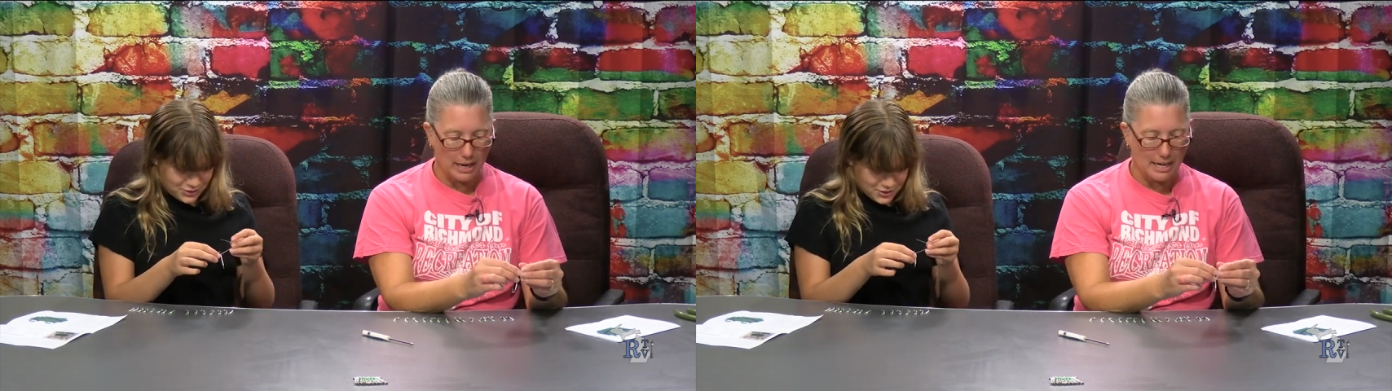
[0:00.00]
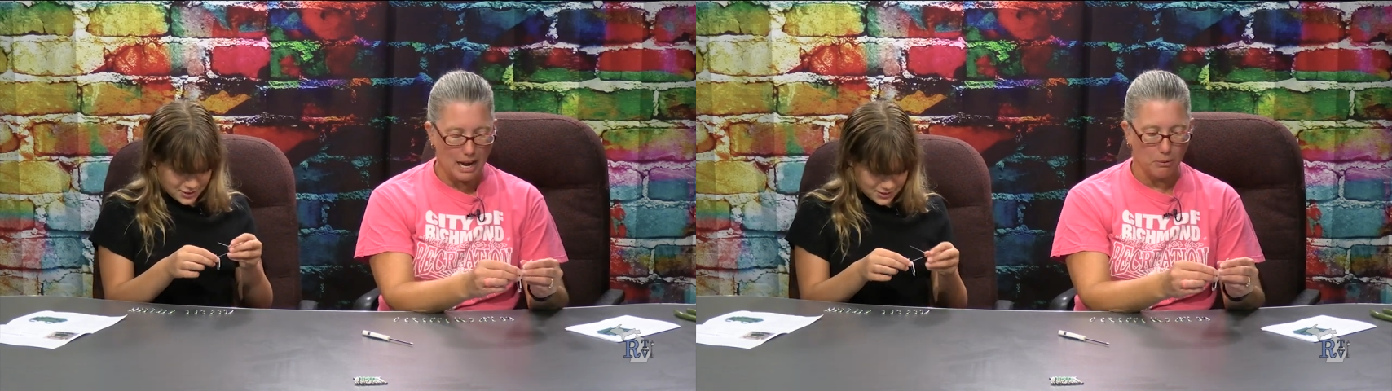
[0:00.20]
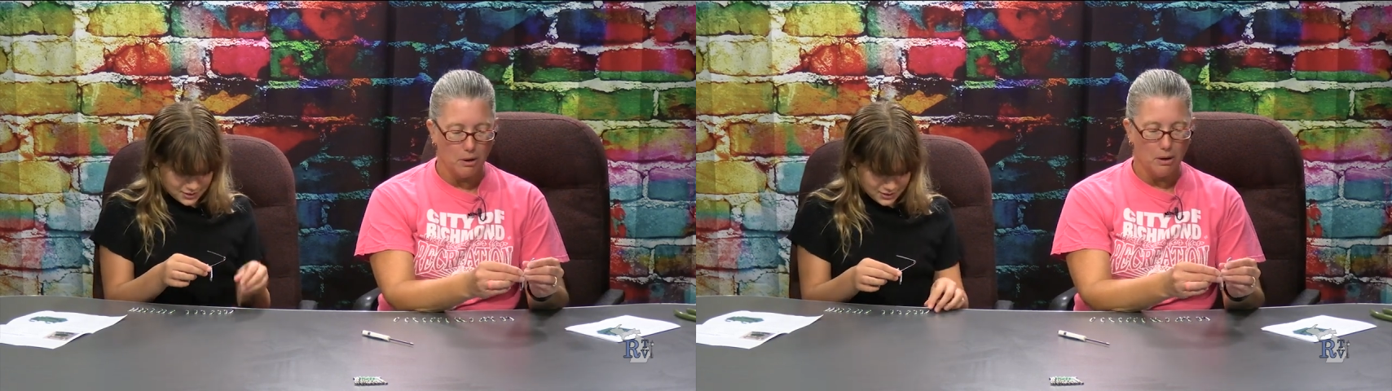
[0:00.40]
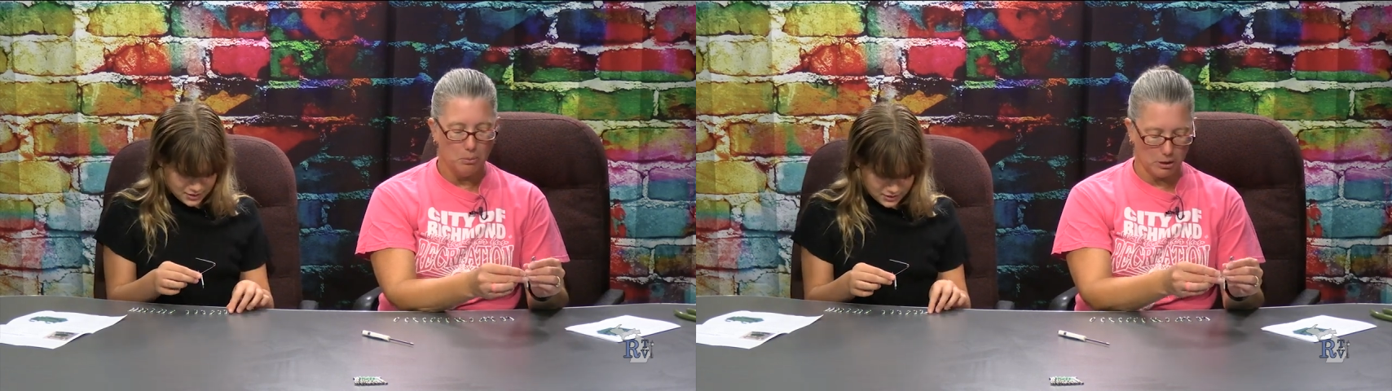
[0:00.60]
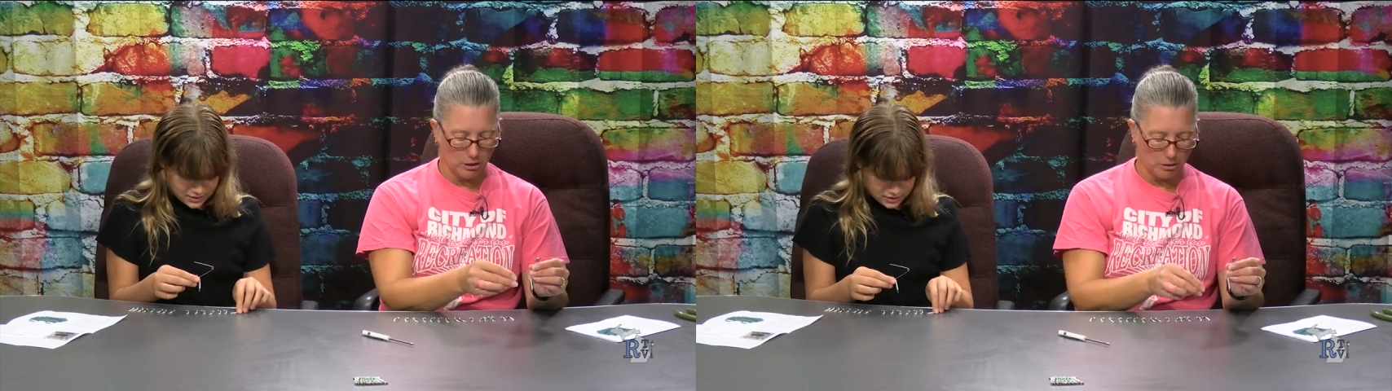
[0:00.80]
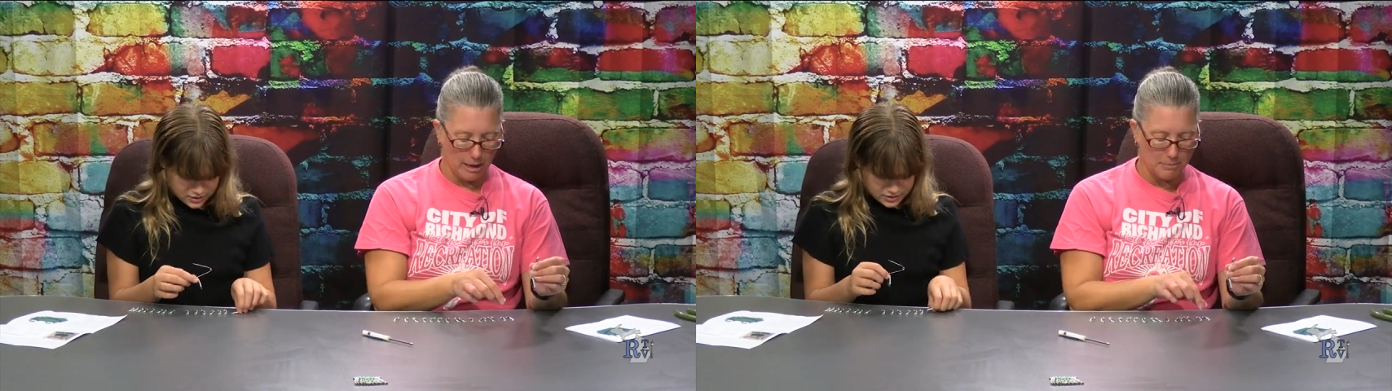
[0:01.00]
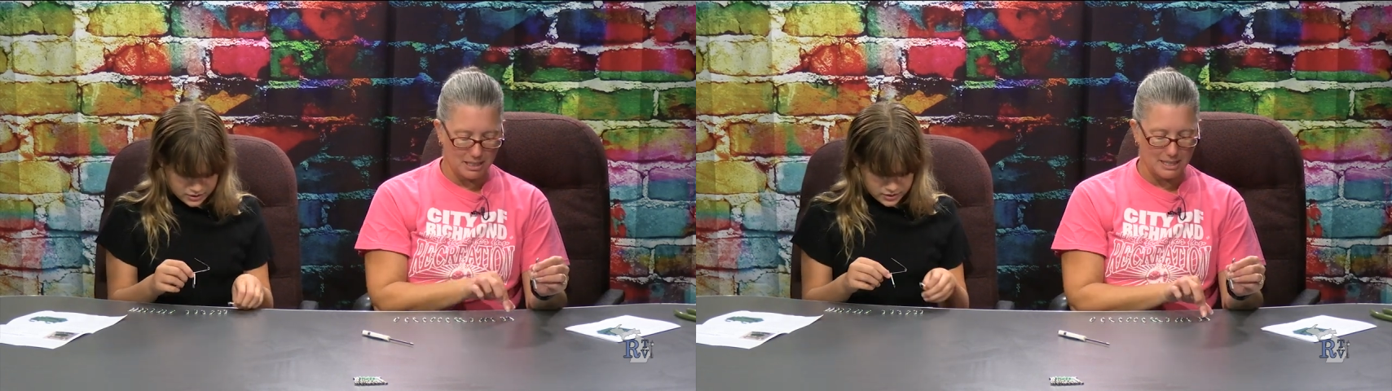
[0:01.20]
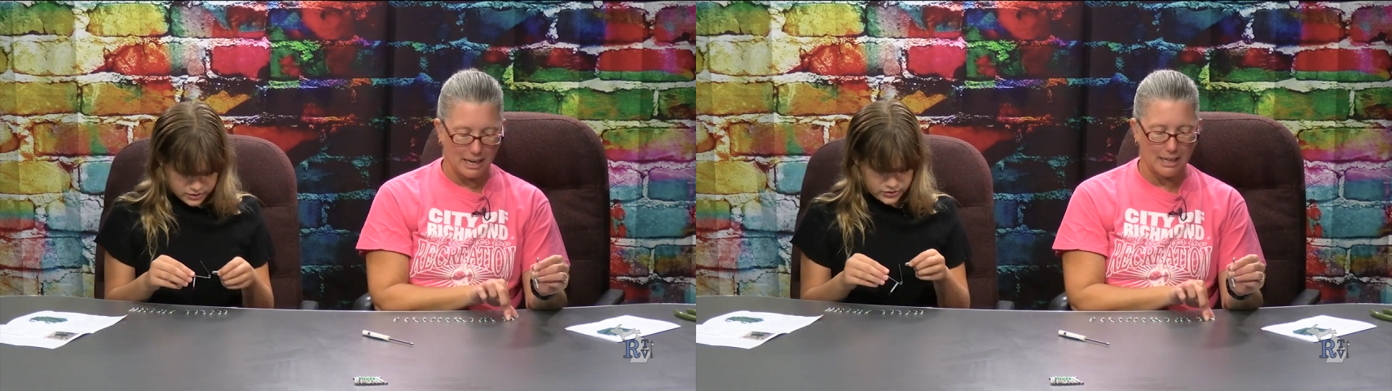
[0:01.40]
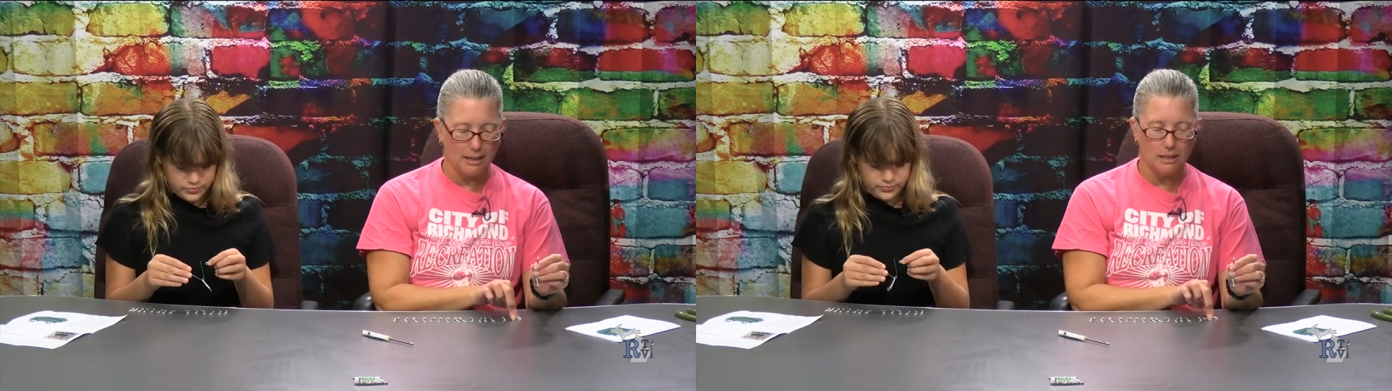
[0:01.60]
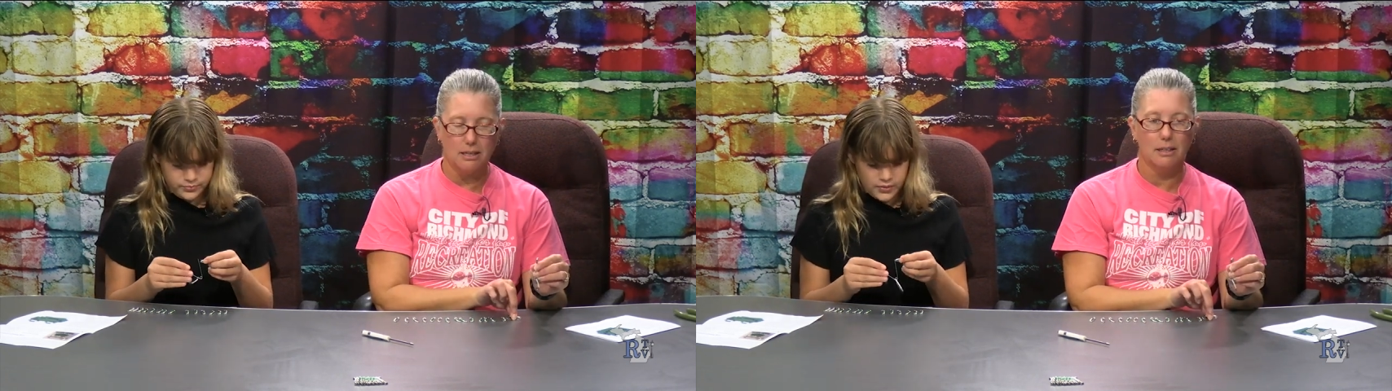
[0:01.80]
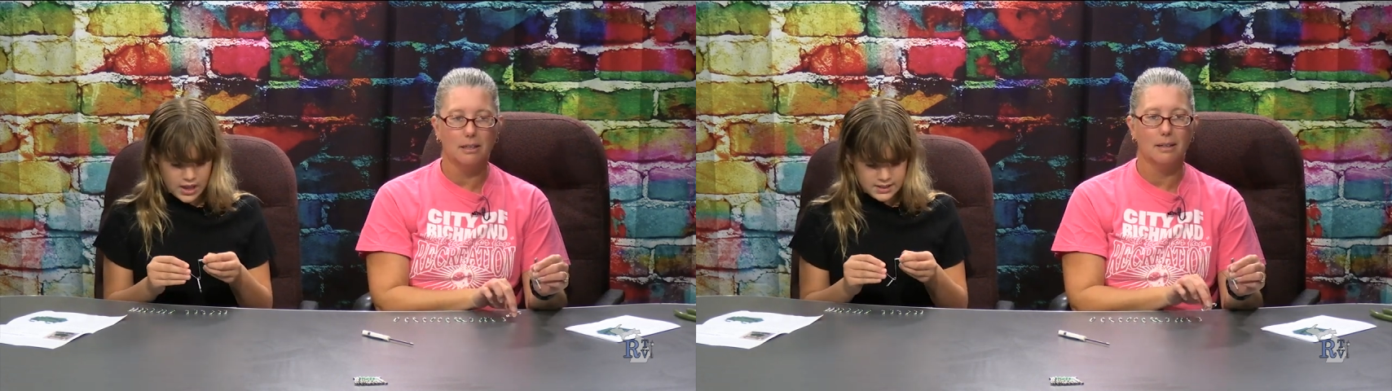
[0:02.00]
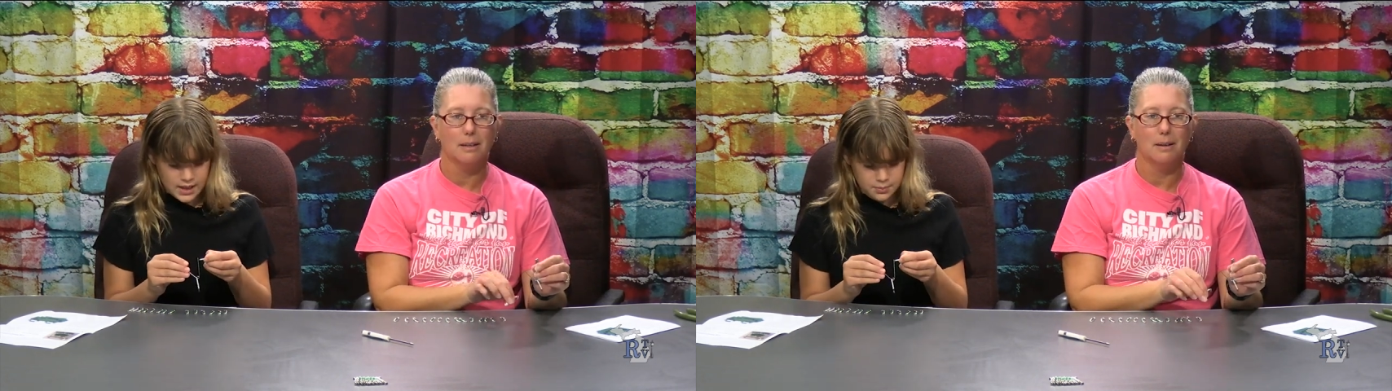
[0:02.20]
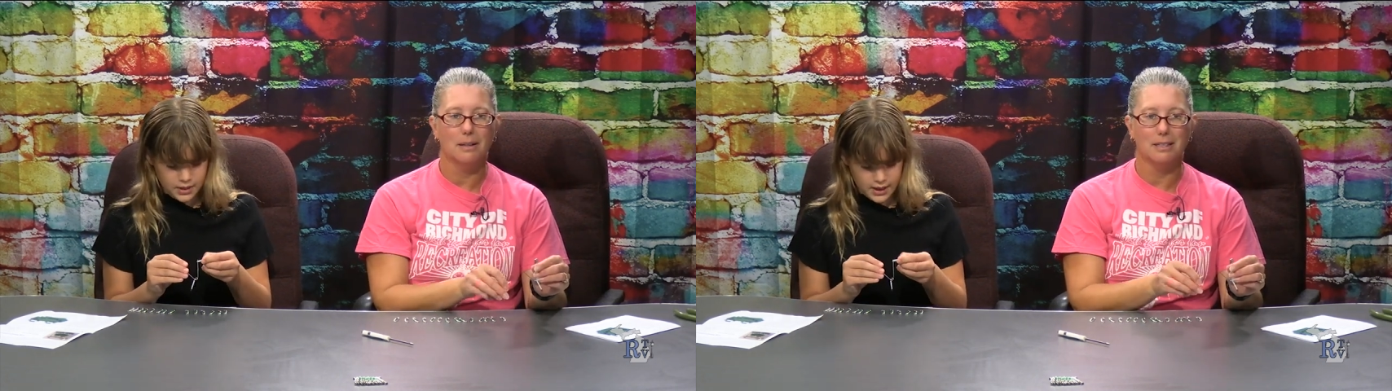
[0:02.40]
Speaker 1: okay, now we're going to grab the second. Same